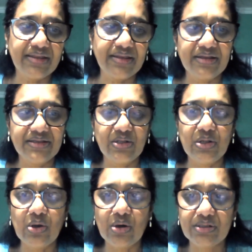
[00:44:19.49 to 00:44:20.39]
I think there's a
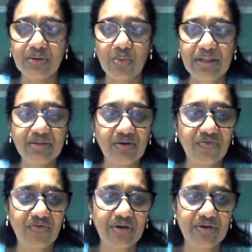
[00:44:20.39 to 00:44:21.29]
wealth of